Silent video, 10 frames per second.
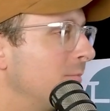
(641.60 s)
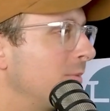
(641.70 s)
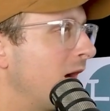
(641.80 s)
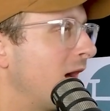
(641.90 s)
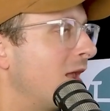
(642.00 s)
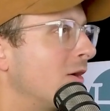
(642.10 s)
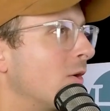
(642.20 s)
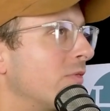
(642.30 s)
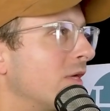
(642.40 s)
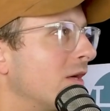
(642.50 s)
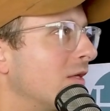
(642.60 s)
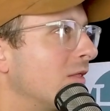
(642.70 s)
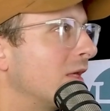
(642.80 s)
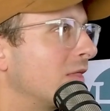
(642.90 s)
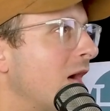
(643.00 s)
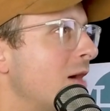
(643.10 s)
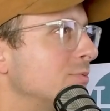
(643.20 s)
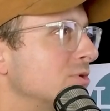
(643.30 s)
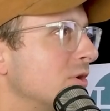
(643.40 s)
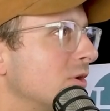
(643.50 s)
But I don't know. The like
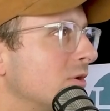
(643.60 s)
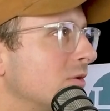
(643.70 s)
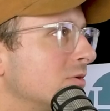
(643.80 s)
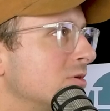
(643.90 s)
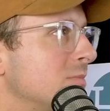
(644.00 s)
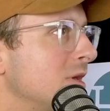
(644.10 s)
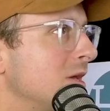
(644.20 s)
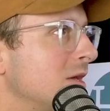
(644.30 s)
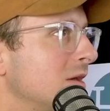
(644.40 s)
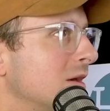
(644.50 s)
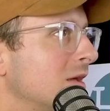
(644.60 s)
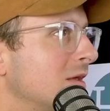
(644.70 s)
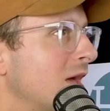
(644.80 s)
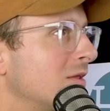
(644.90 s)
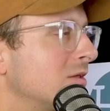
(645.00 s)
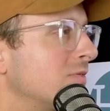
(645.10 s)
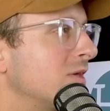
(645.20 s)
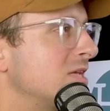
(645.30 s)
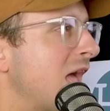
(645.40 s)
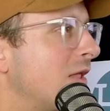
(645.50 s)
lobster to me,
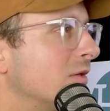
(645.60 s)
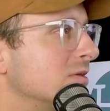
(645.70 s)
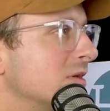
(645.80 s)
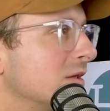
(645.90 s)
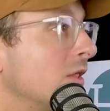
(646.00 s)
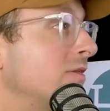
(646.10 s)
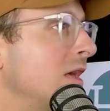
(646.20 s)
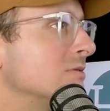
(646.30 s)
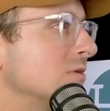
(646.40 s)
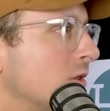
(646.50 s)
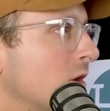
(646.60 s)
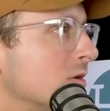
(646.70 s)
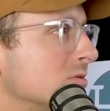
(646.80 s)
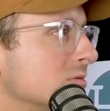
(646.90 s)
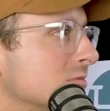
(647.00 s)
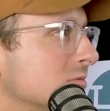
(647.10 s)
the tail is good. The tails and claws.